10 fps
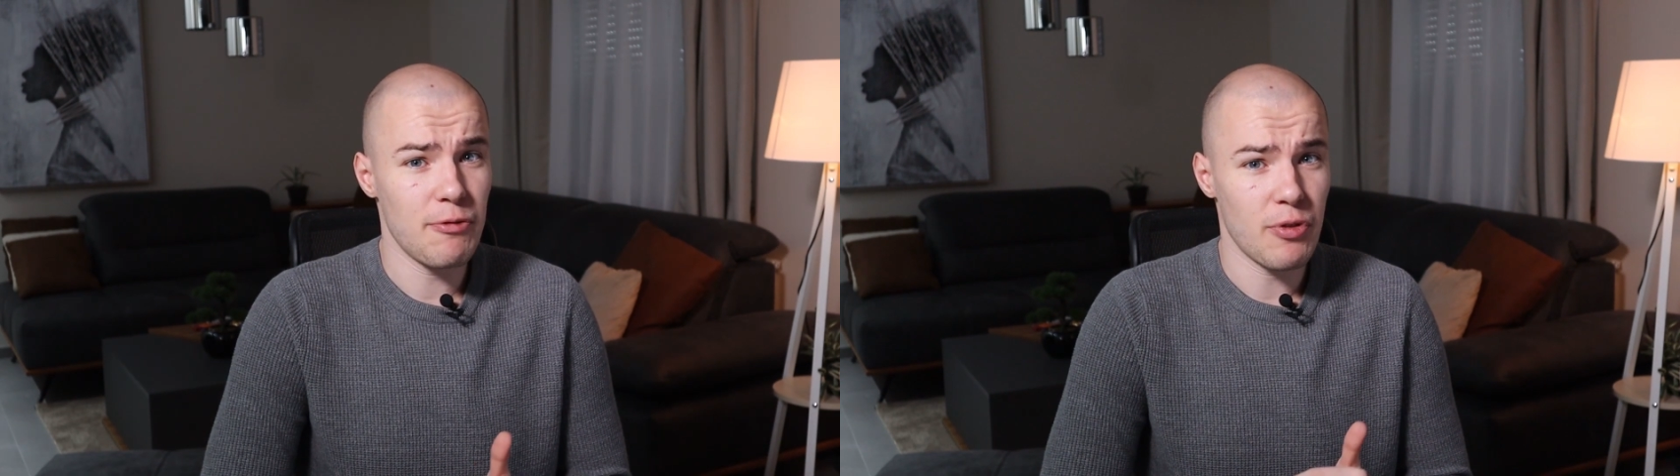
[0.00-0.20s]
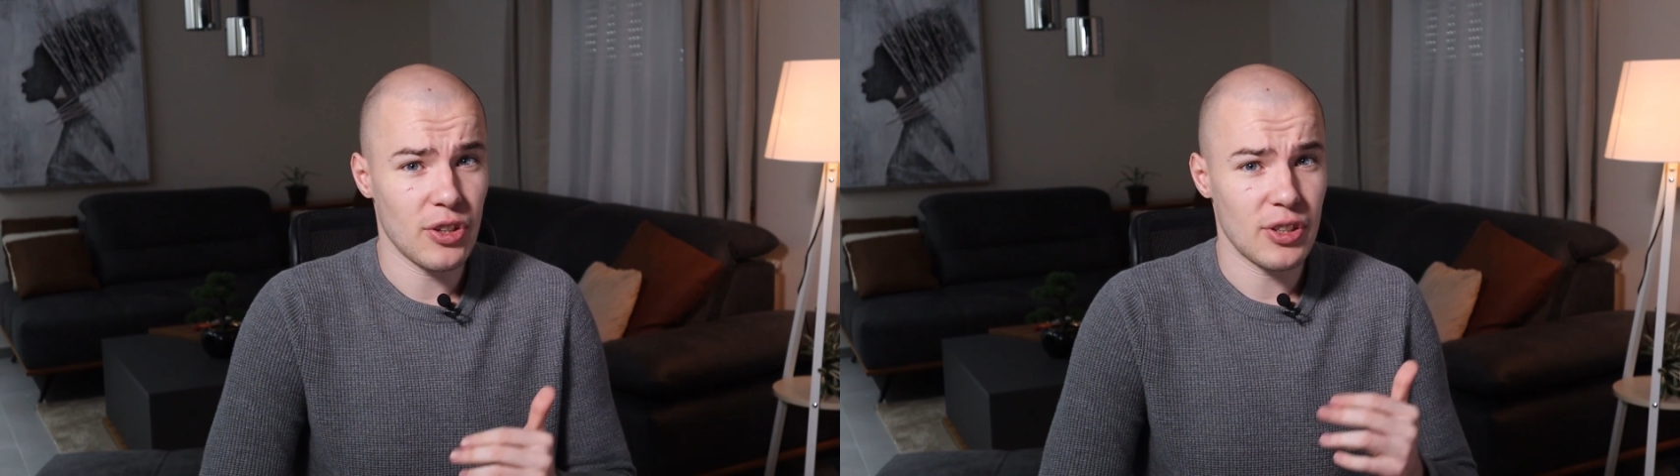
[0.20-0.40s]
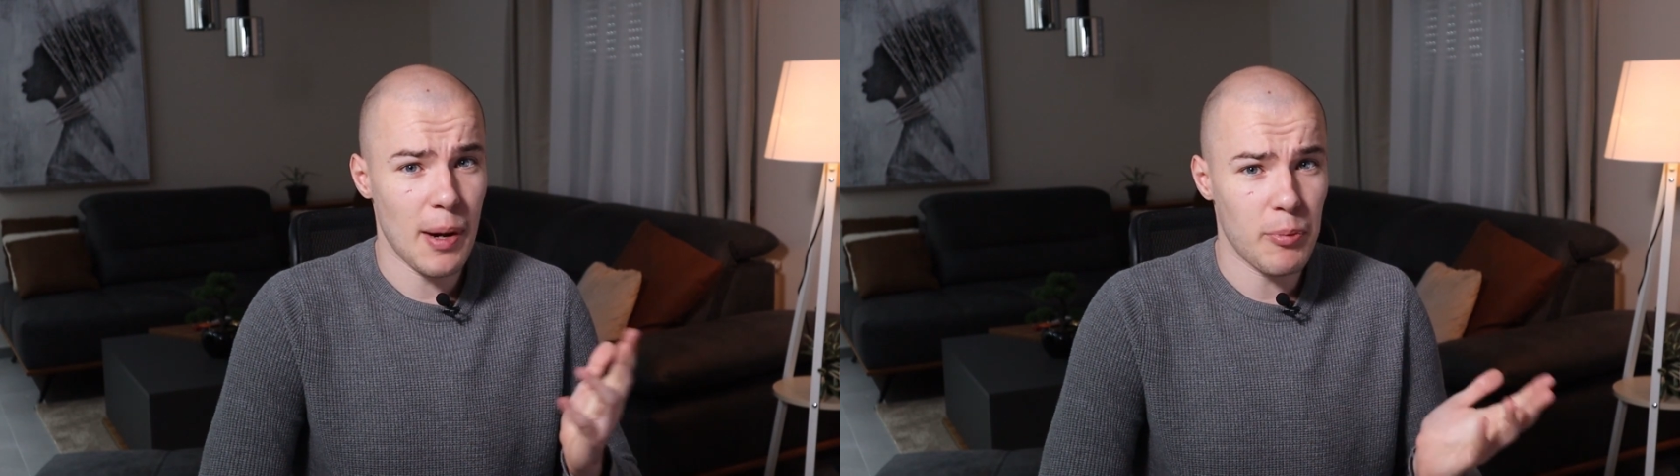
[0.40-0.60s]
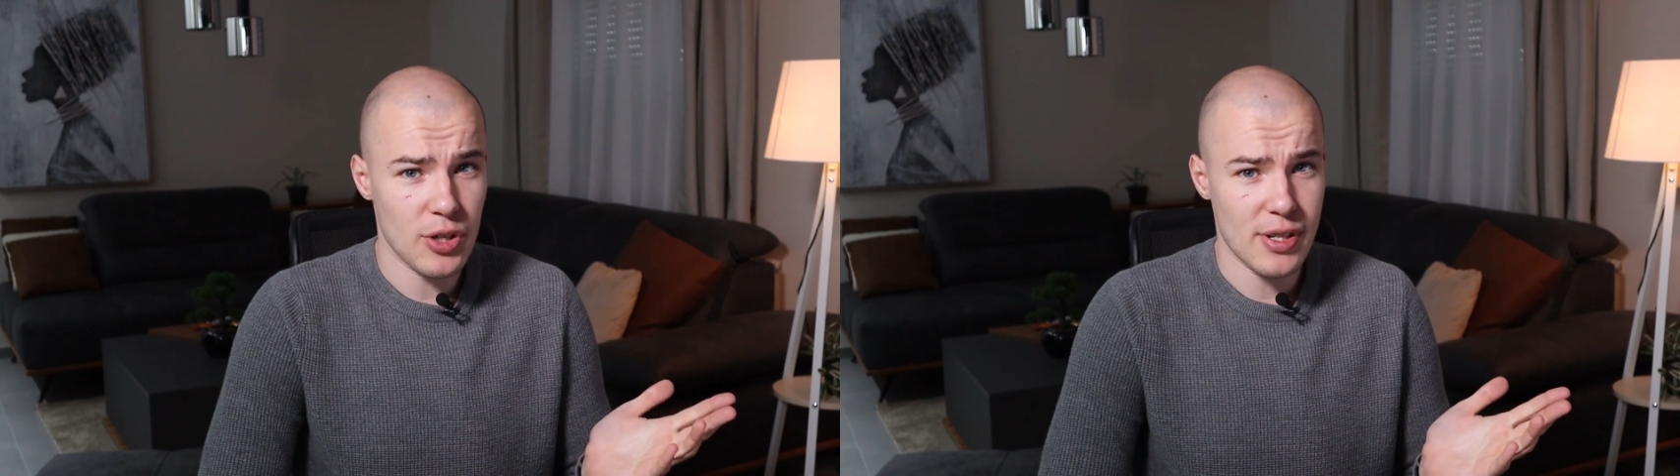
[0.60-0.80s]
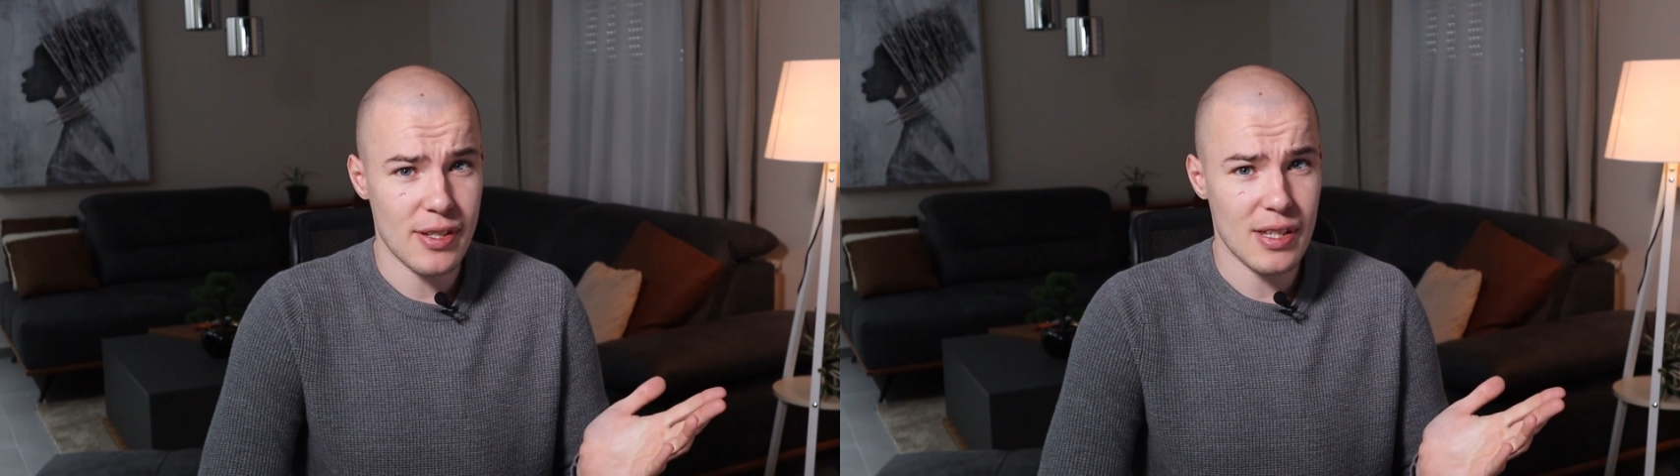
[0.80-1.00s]
different
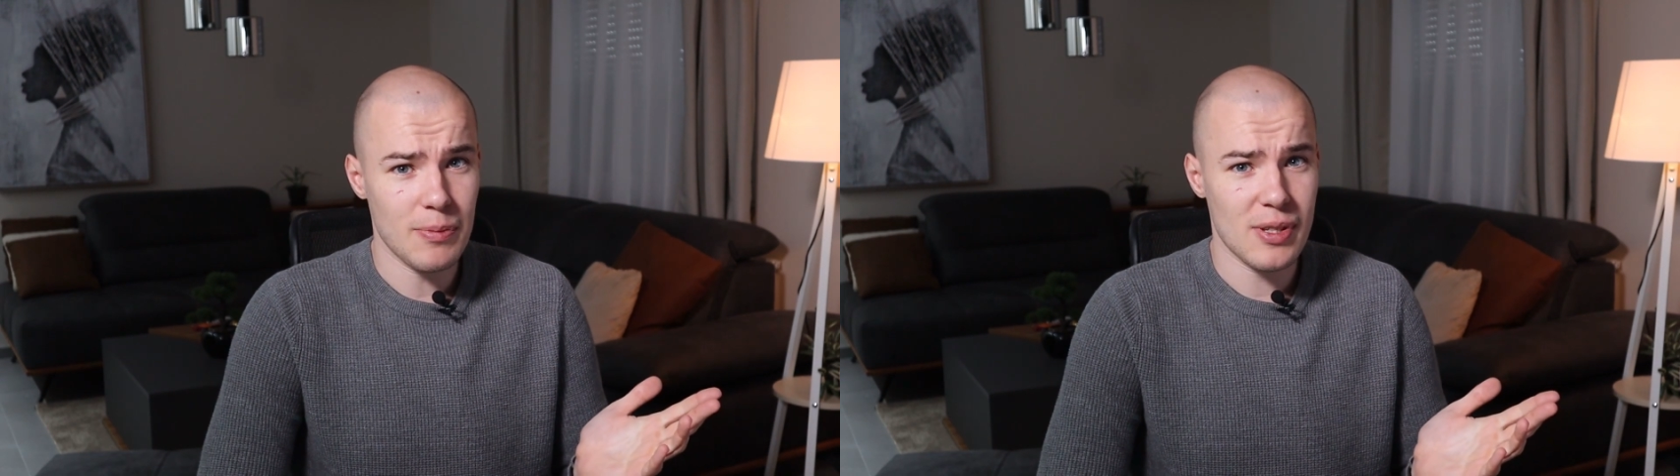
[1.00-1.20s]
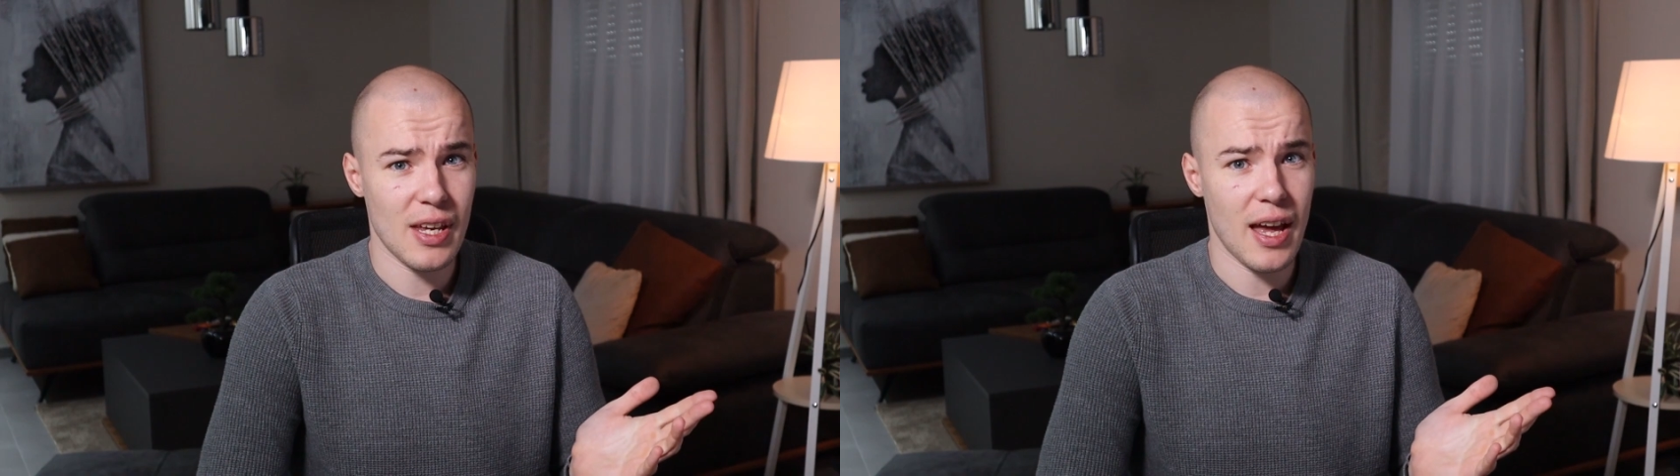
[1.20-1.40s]
number systems,